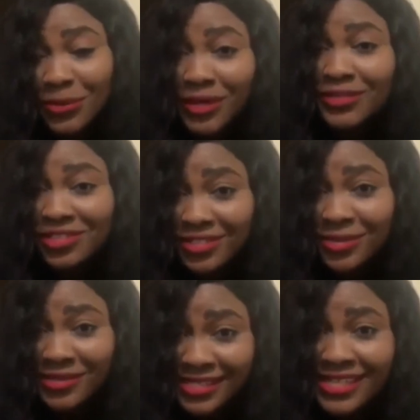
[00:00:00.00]
Well, she
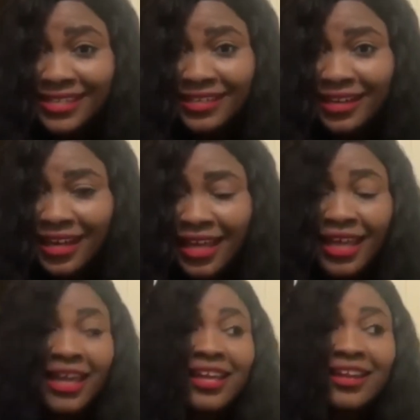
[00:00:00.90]
succeeded.
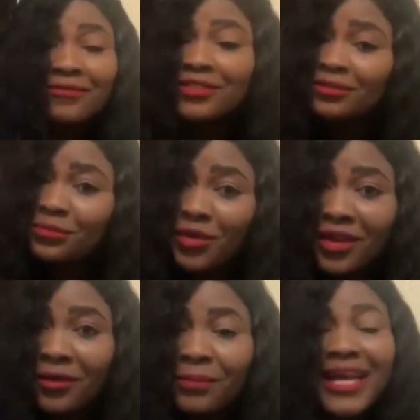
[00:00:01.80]
And after the
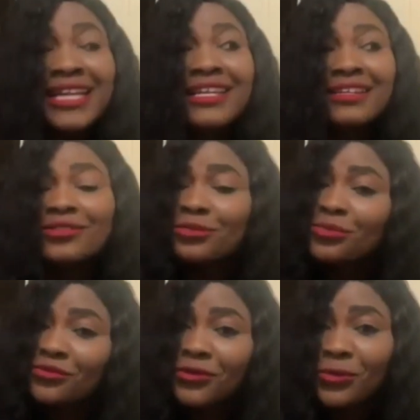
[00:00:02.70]
breakup, I needed to
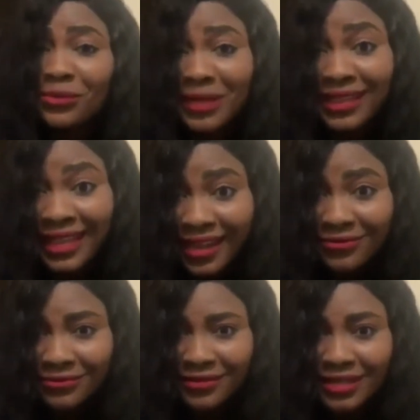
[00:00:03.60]
move on with my
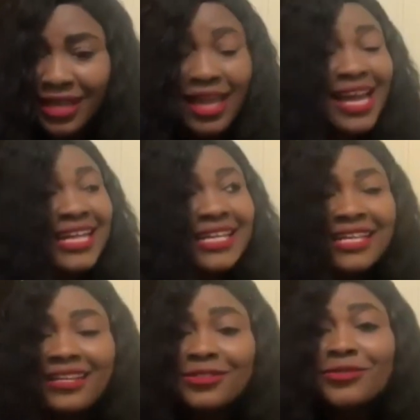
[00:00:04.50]
life. I
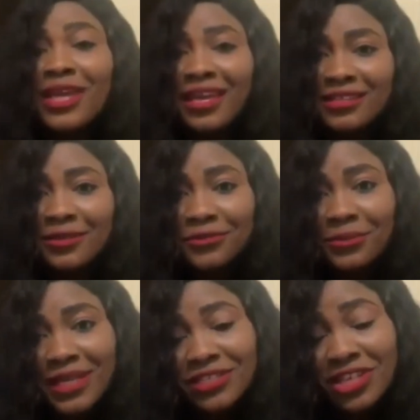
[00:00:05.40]
needed to cater
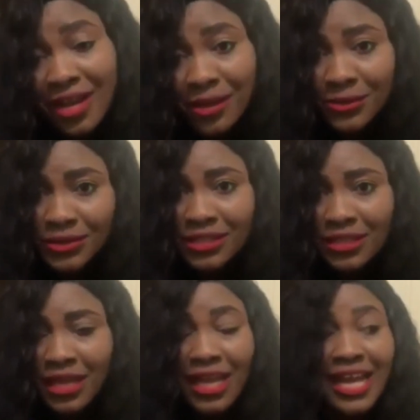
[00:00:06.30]
for my child.
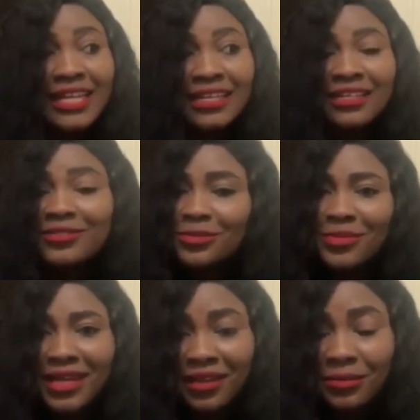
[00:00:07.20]
I needed to
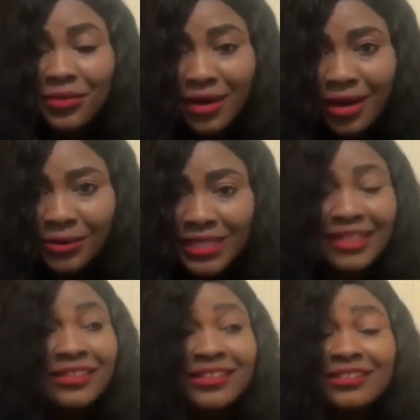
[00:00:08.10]
make him proud. I
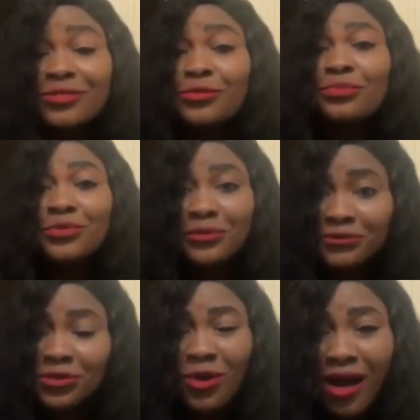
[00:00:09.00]
needed to
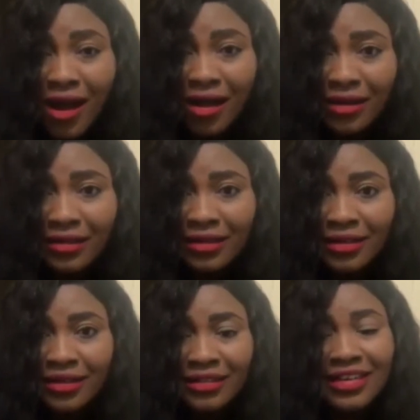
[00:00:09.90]
prove to her
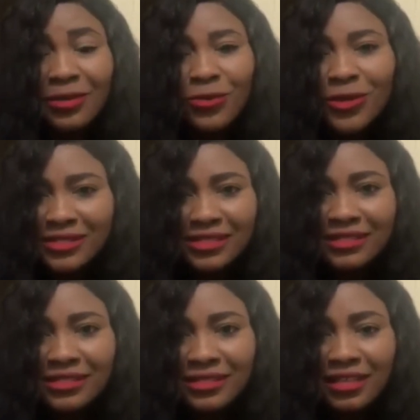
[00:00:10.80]
that I
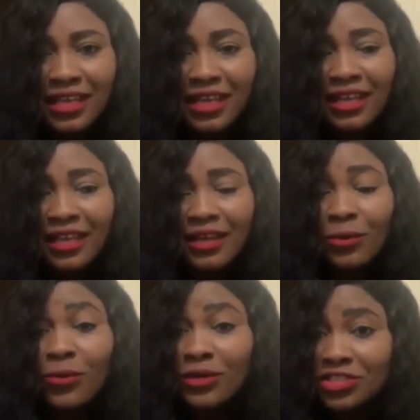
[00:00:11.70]
wasn't
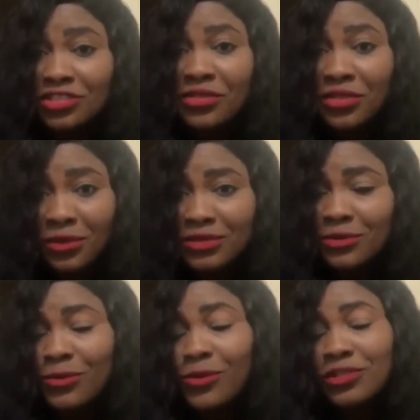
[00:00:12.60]
what she thought
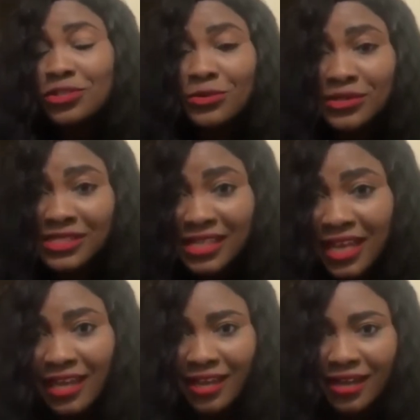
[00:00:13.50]
or what she was
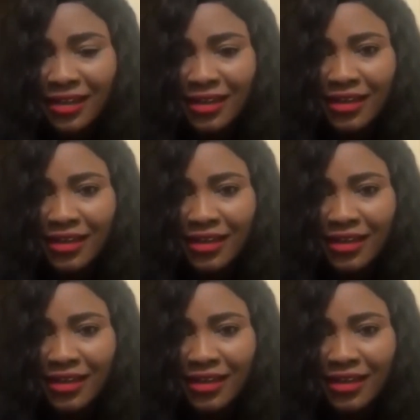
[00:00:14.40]
saying.